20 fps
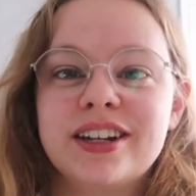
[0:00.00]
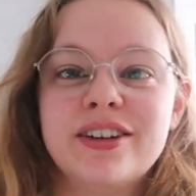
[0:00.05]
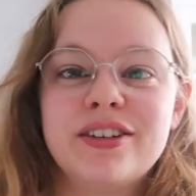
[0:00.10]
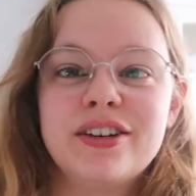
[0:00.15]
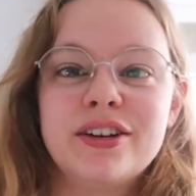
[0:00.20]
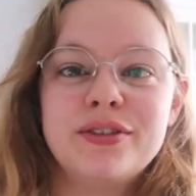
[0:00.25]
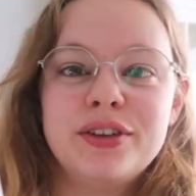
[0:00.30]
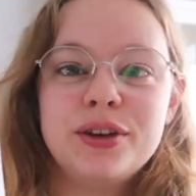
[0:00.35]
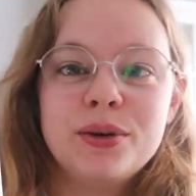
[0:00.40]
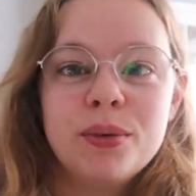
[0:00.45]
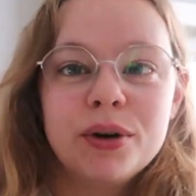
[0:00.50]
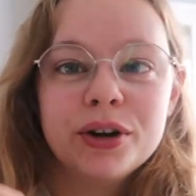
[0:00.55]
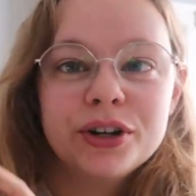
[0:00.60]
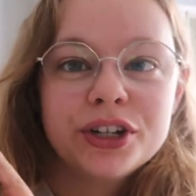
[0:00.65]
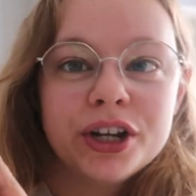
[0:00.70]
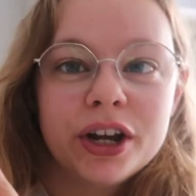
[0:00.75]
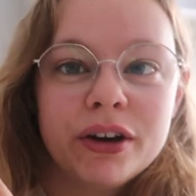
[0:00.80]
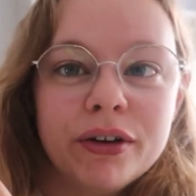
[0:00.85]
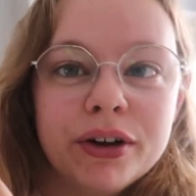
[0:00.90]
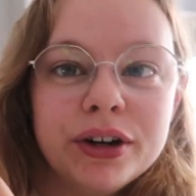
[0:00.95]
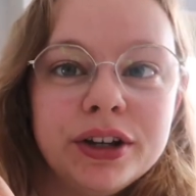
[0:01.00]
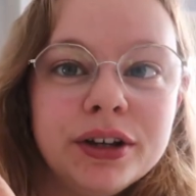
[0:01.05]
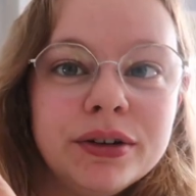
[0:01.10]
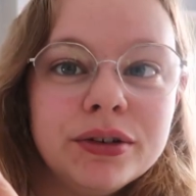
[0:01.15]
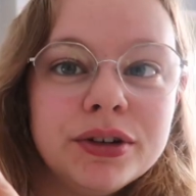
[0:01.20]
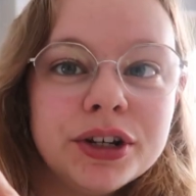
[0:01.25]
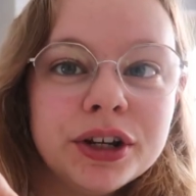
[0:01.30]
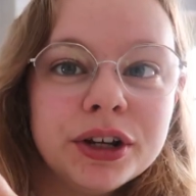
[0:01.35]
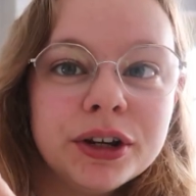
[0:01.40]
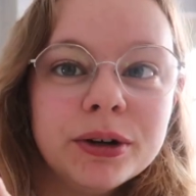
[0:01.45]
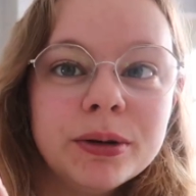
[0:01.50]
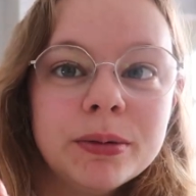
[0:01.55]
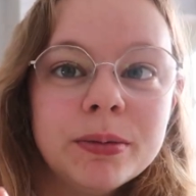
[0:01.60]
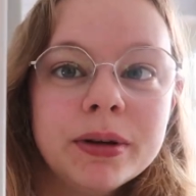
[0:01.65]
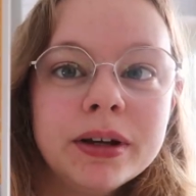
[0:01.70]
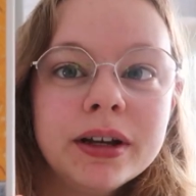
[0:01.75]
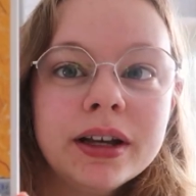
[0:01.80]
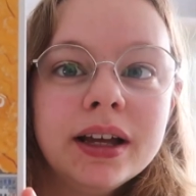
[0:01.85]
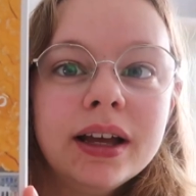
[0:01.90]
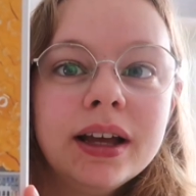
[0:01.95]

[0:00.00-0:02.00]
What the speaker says: I don't know if you watch her on YouTube.